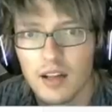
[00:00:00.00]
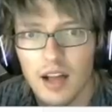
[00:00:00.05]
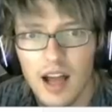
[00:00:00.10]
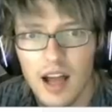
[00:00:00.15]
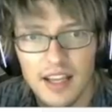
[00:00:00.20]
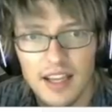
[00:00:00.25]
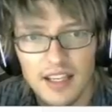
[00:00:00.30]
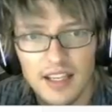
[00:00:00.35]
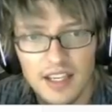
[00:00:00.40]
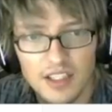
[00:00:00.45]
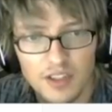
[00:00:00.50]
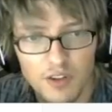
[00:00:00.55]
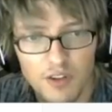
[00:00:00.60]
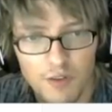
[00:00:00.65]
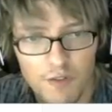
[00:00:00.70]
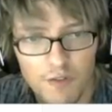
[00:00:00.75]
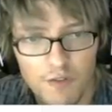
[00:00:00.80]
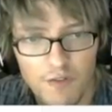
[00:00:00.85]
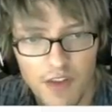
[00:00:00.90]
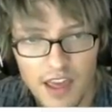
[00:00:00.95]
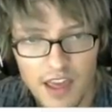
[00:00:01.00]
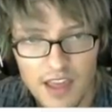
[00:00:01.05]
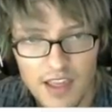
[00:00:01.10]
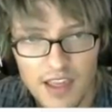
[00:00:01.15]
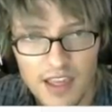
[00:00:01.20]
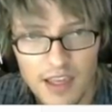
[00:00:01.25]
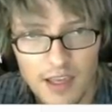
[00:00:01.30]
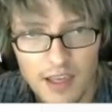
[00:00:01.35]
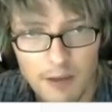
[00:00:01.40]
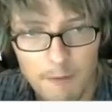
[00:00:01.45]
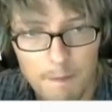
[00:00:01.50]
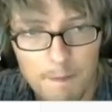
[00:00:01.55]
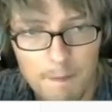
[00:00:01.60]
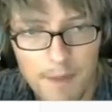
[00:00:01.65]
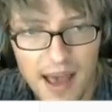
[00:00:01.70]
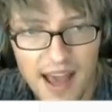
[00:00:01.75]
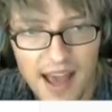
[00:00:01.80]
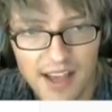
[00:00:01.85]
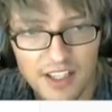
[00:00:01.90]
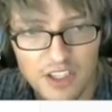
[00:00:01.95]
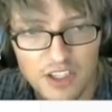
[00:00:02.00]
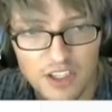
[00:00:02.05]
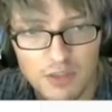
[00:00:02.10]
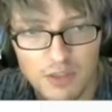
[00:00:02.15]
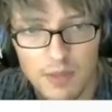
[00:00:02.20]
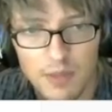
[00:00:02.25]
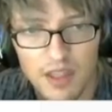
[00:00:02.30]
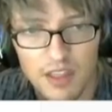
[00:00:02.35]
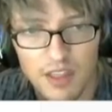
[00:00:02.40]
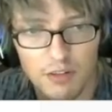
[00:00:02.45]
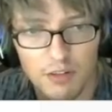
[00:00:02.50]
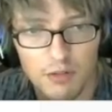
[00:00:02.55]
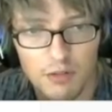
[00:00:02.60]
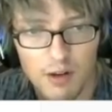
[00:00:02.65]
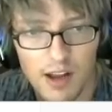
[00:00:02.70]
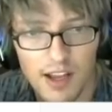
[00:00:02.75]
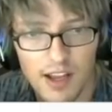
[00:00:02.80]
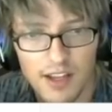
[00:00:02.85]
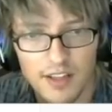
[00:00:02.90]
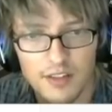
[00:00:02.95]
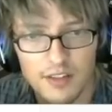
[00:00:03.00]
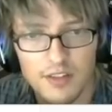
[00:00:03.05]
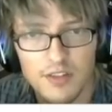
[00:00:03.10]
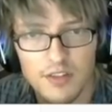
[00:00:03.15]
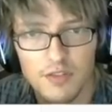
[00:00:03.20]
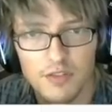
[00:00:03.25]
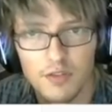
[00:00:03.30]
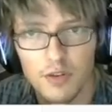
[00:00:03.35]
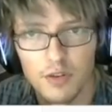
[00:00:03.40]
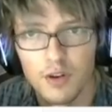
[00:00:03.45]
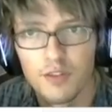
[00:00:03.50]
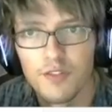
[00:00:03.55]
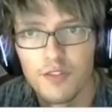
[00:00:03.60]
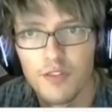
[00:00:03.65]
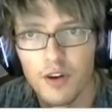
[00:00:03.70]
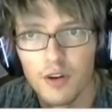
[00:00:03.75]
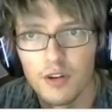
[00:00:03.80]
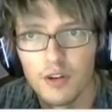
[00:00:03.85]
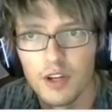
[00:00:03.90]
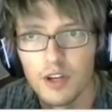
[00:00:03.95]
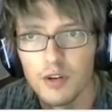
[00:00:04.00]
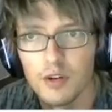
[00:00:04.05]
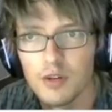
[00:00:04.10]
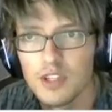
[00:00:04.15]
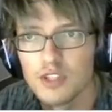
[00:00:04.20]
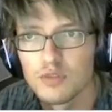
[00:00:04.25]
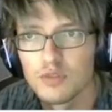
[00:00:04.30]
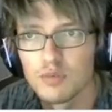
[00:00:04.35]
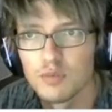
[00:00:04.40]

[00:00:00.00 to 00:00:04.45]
I guess faking back Smith grinds for a photo is